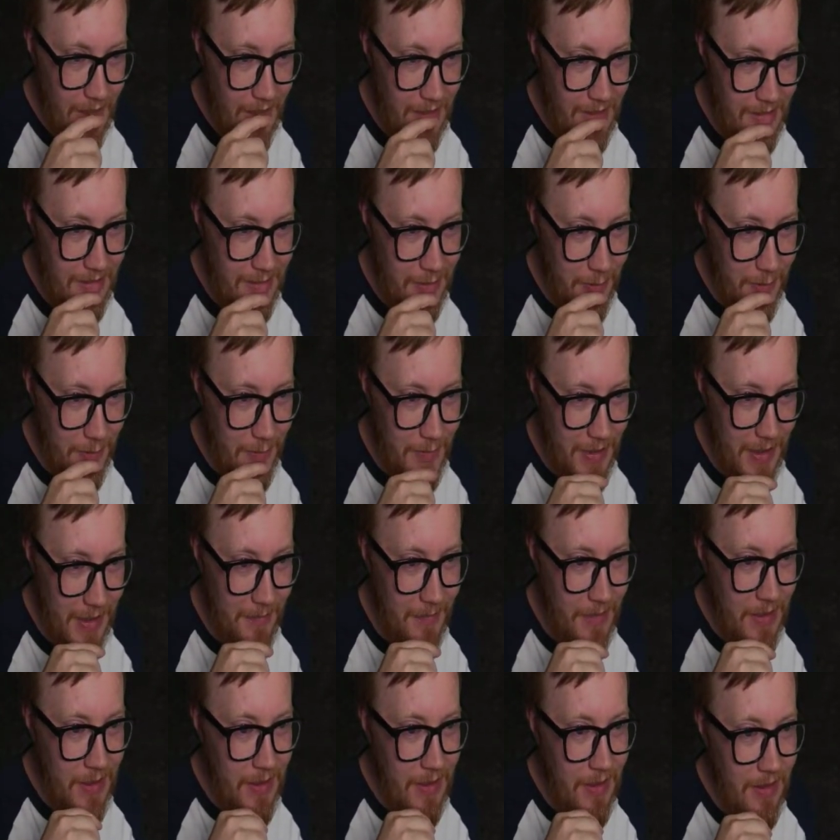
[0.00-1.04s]
And so yeah,
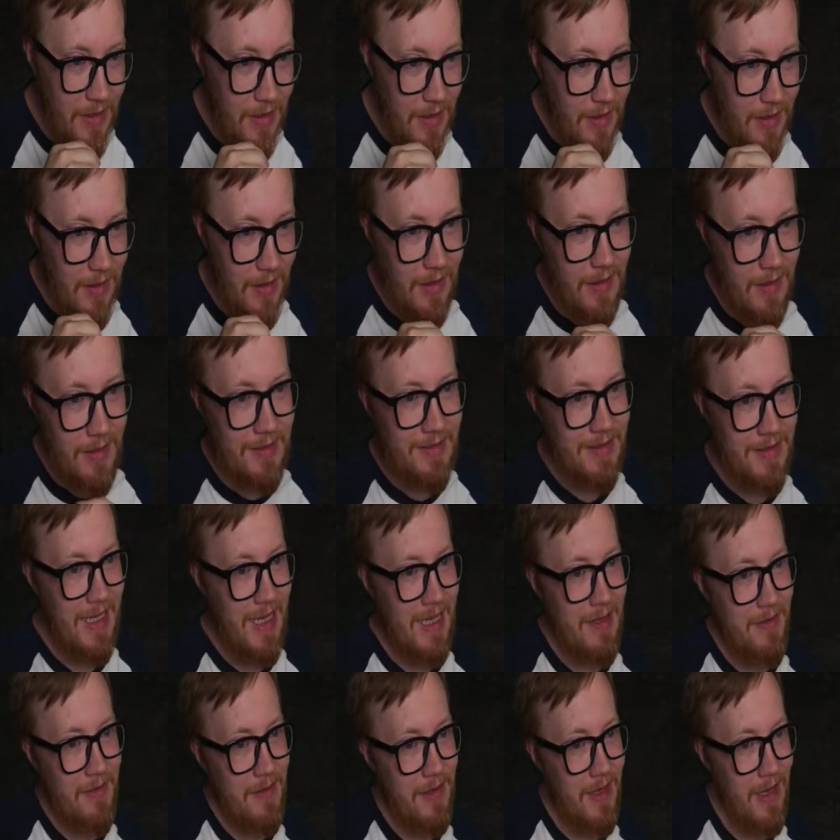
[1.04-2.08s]

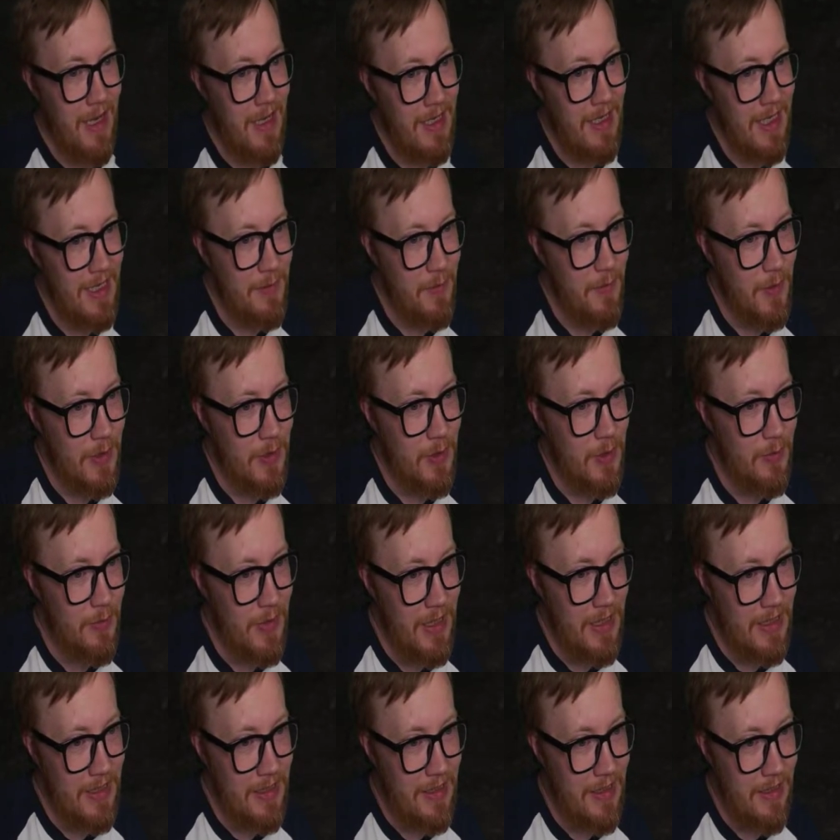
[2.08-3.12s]
Dave, I get what you
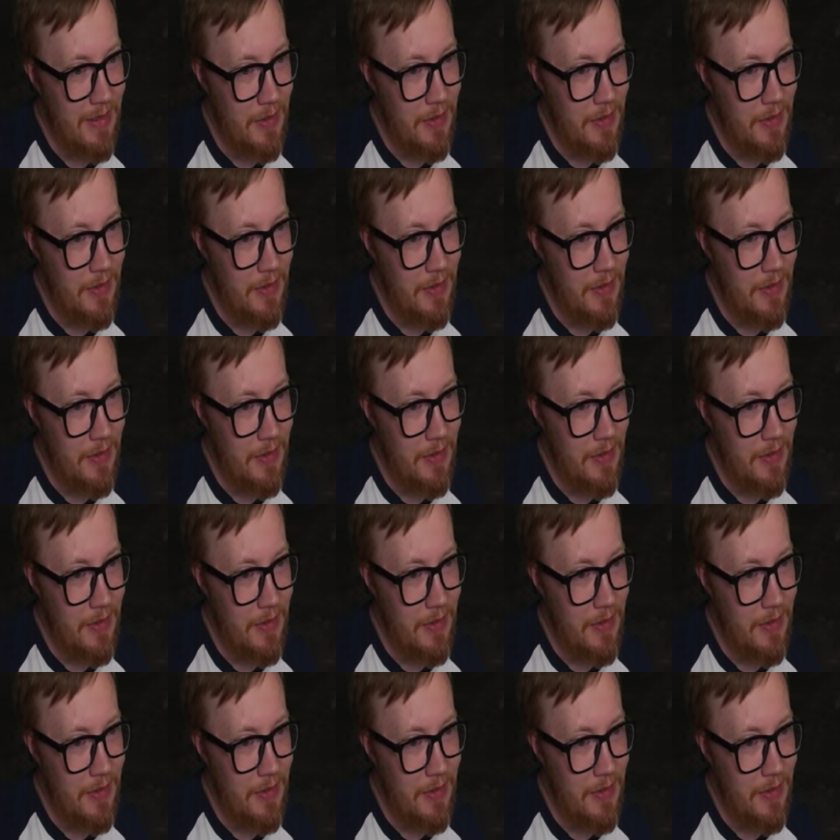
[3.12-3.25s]
mean.